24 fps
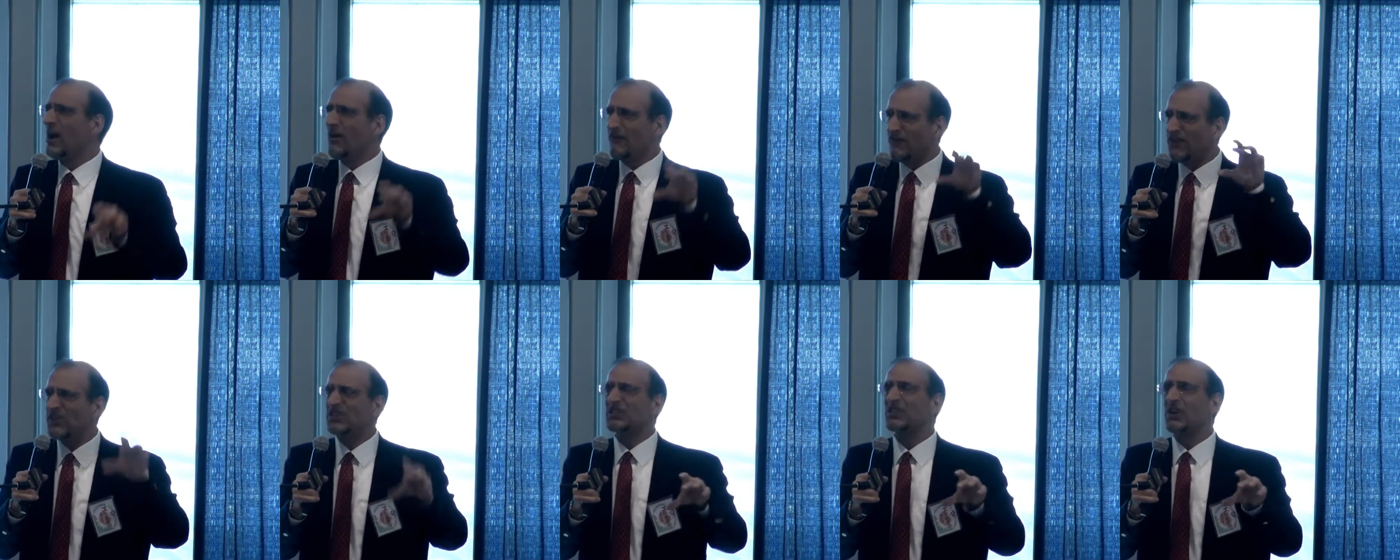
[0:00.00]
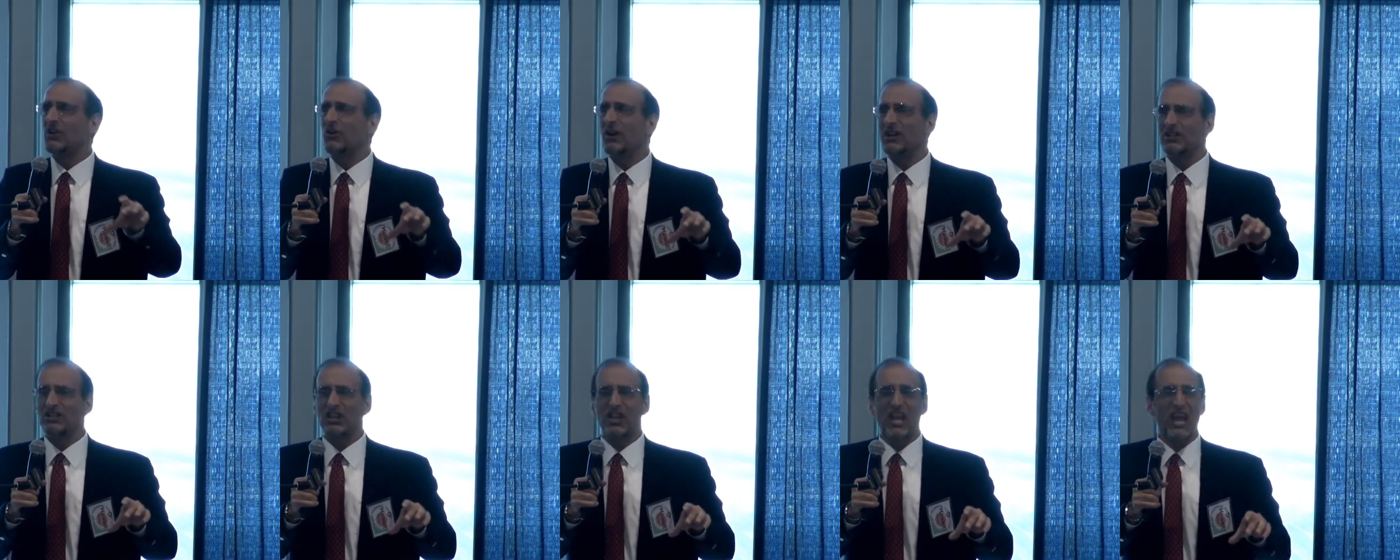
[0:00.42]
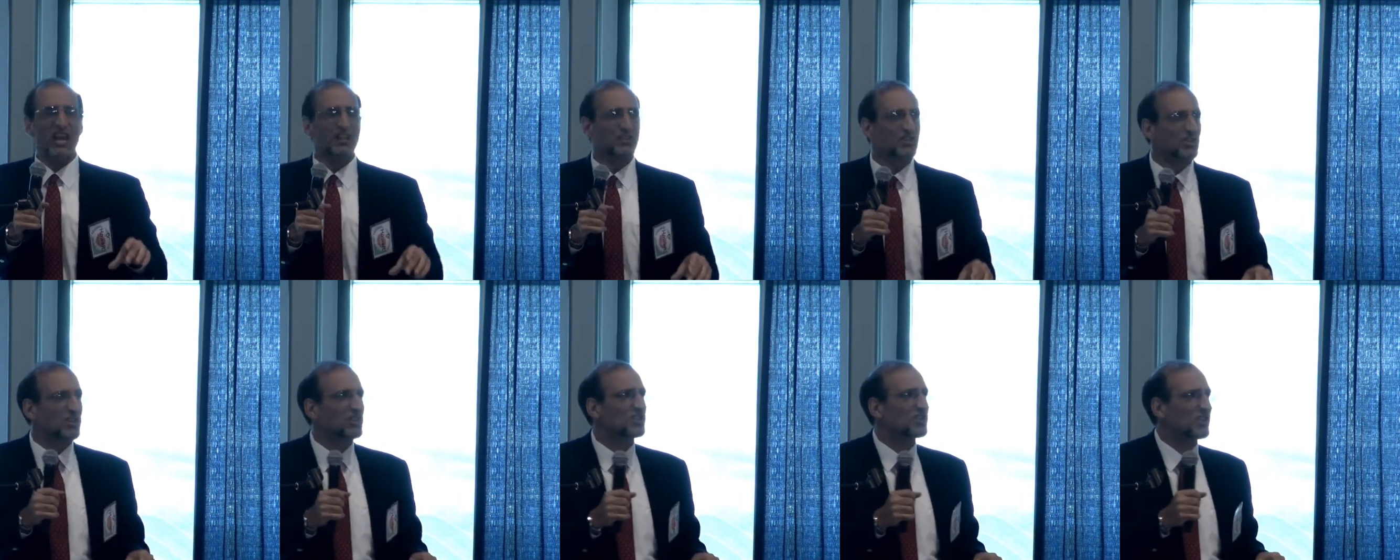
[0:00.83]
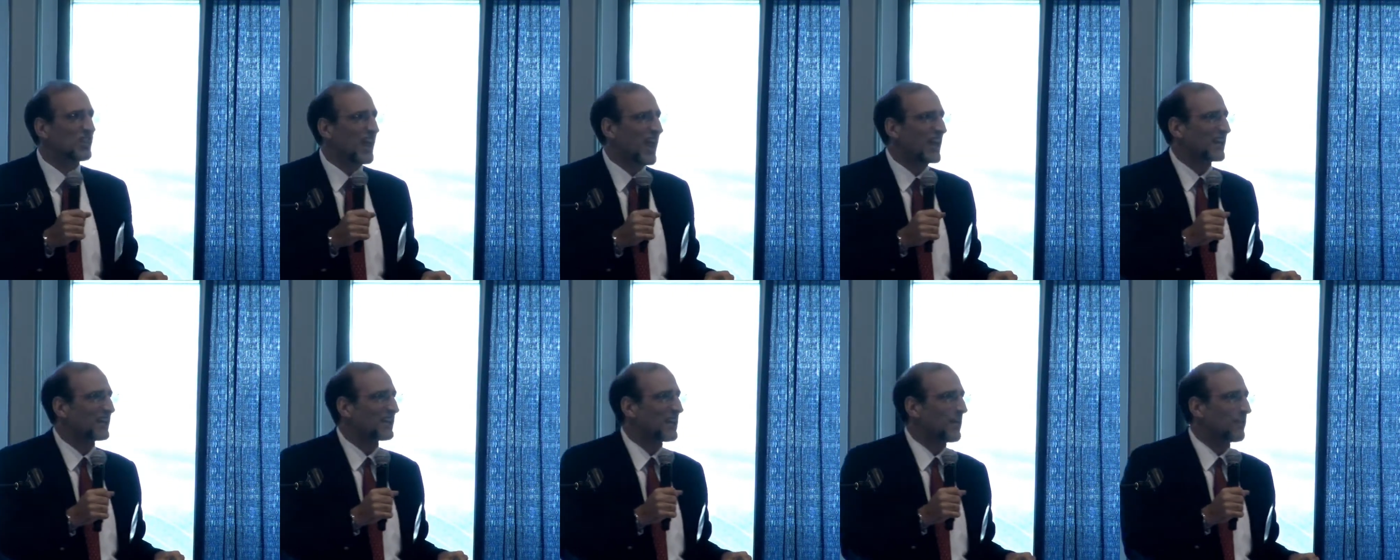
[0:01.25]
Physical education is an
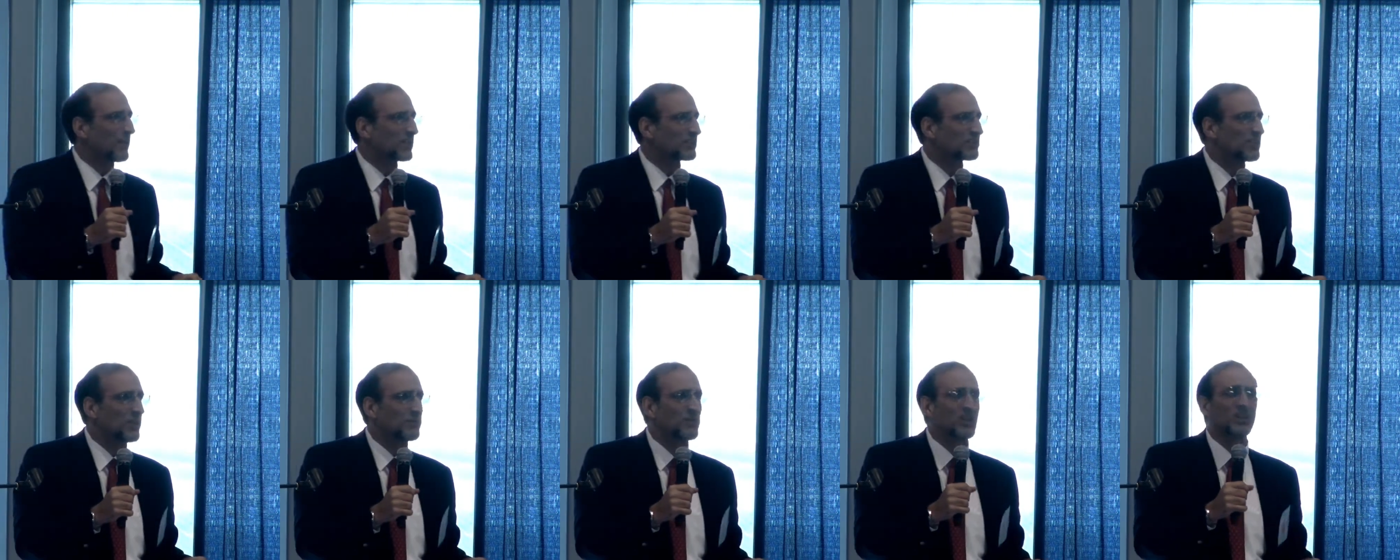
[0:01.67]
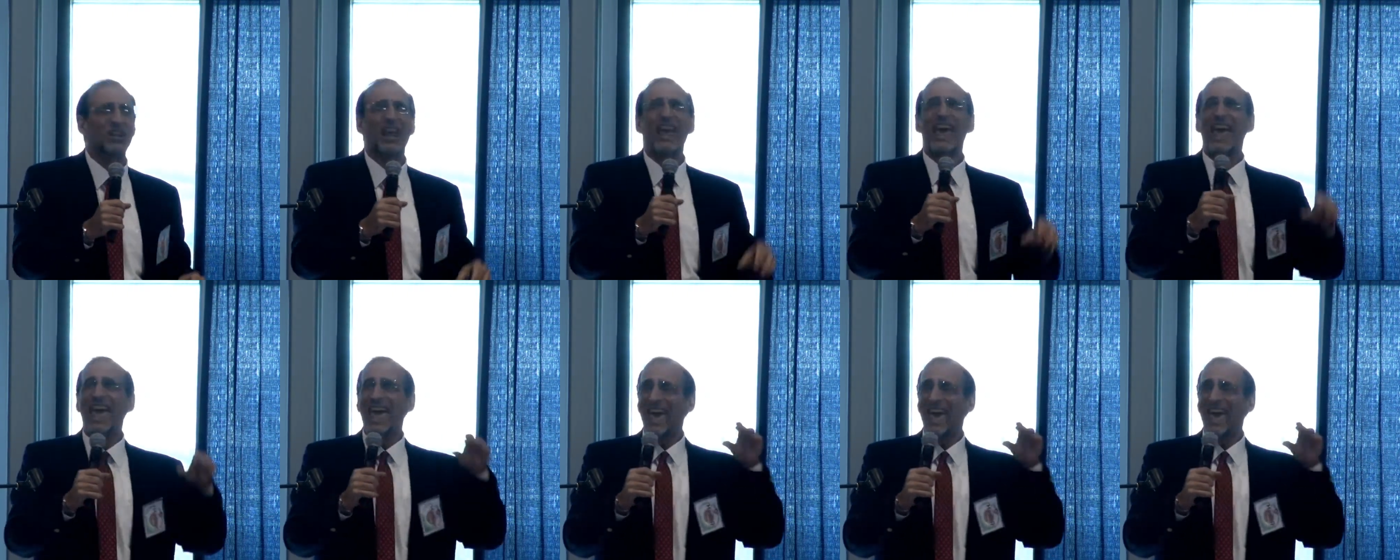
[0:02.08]
academic subject.